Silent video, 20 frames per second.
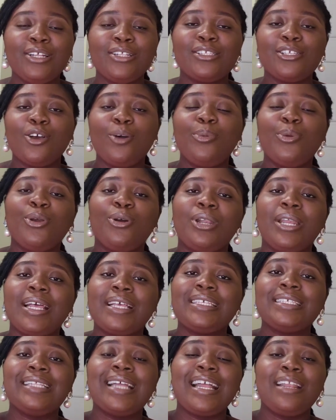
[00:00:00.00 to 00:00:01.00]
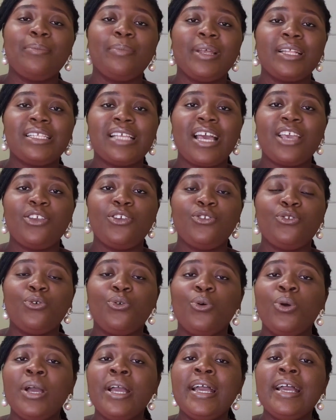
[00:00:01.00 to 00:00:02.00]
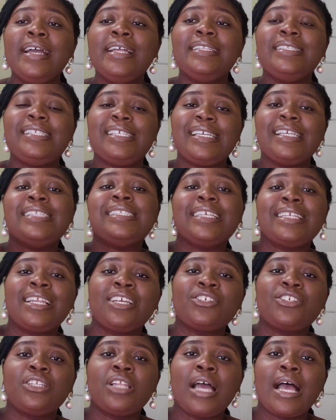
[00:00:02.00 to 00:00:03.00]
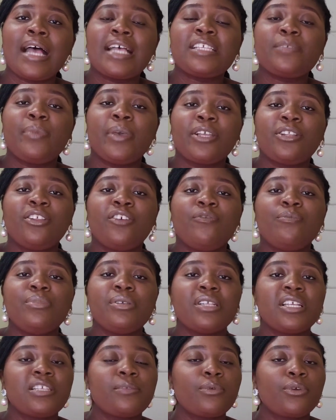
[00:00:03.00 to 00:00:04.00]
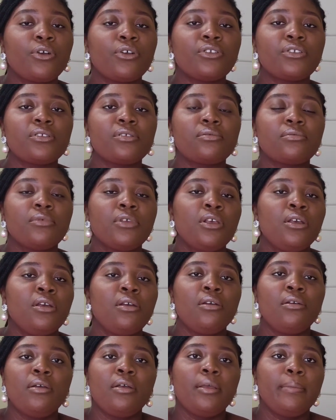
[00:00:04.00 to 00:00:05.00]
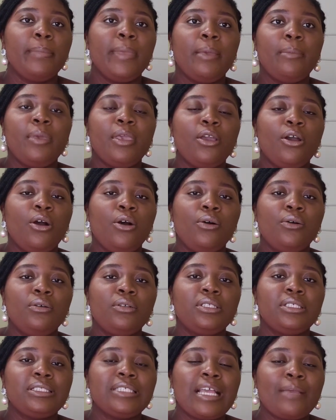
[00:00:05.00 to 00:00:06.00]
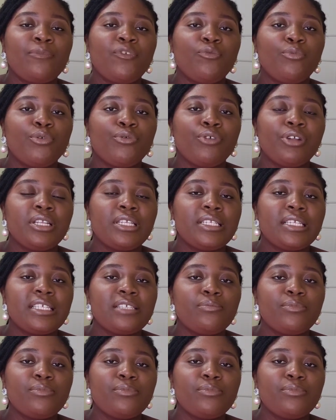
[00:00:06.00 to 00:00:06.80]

to help you understand better, the international aspect of business, because maybe all the time you've been running this